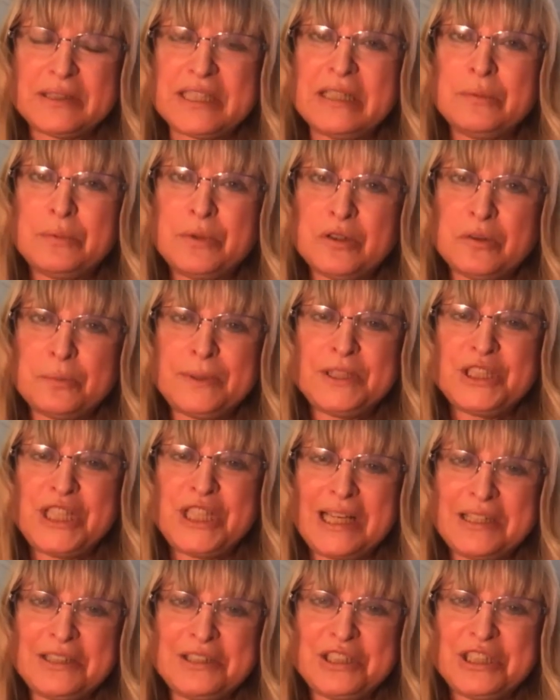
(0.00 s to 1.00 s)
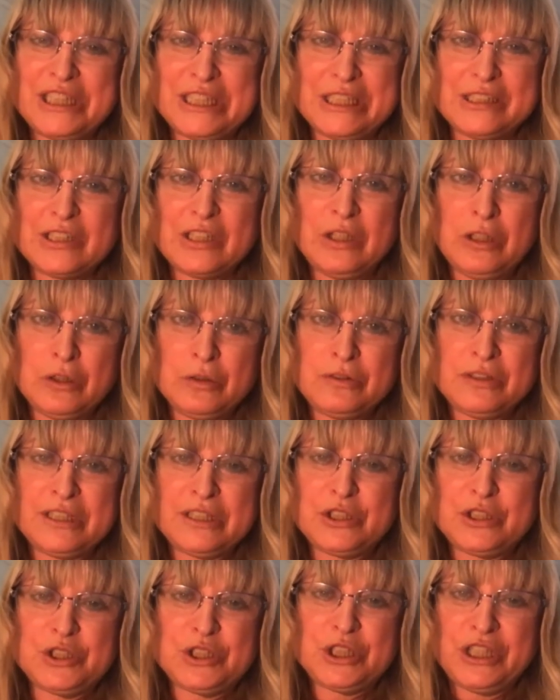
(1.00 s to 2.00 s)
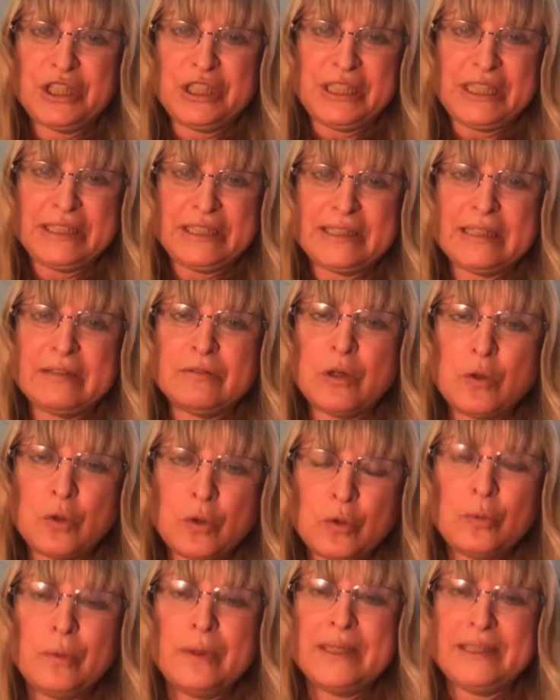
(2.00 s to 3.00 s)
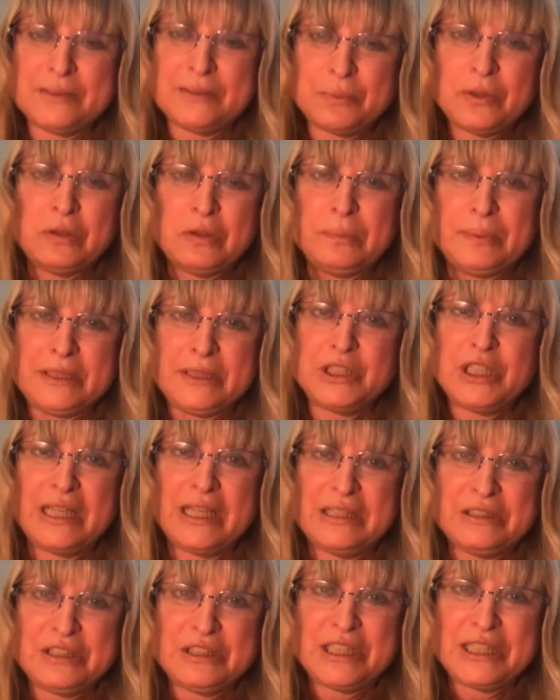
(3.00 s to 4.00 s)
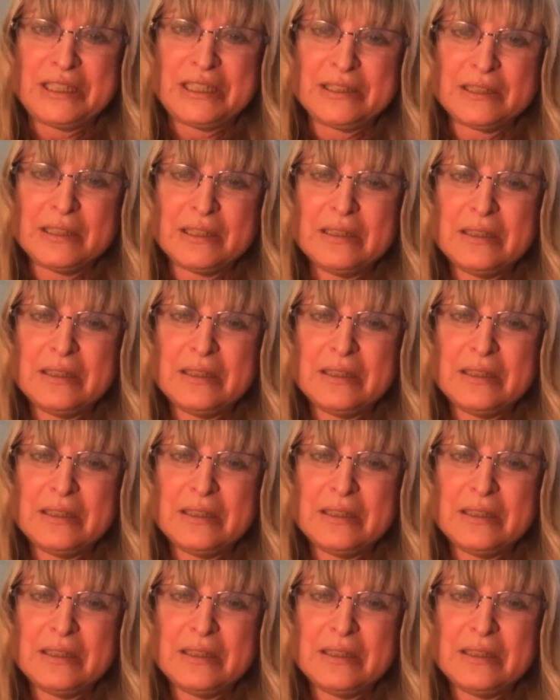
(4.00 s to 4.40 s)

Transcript: There will be challenges along this journey. There always will be challenges.